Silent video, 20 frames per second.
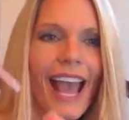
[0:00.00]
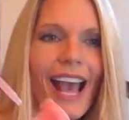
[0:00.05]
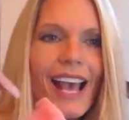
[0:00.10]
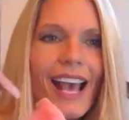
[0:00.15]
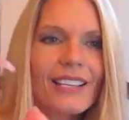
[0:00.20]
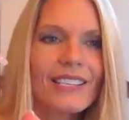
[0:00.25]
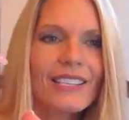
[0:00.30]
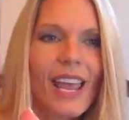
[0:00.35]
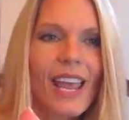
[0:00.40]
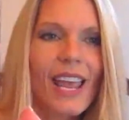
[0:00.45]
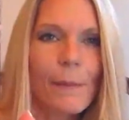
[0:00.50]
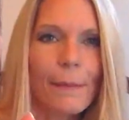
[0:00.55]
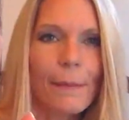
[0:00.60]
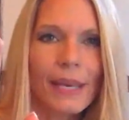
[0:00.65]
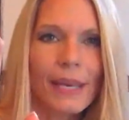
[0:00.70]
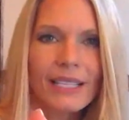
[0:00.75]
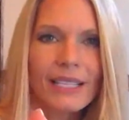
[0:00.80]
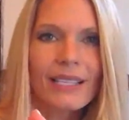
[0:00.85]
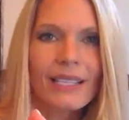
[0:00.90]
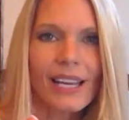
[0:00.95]
as a
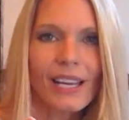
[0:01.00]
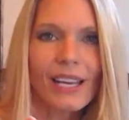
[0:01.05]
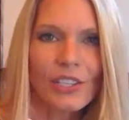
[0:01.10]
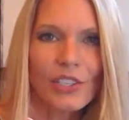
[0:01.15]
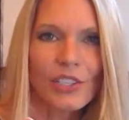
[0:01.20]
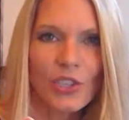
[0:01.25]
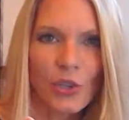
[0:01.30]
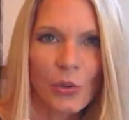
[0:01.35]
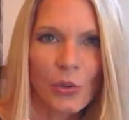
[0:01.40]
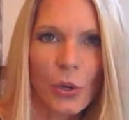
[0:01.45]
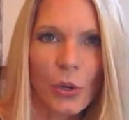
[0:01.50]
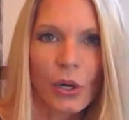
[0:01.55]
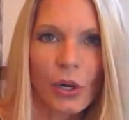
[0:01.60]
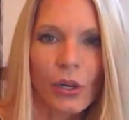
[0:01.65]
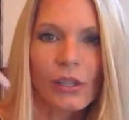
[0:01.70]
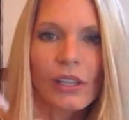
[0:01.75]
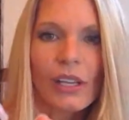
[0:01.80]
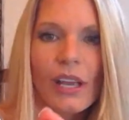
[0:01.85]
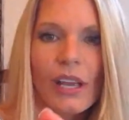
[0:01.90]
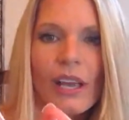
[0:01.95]
mixing
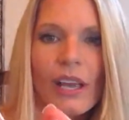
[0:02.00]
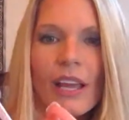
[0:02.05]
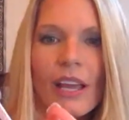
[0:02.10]
tool.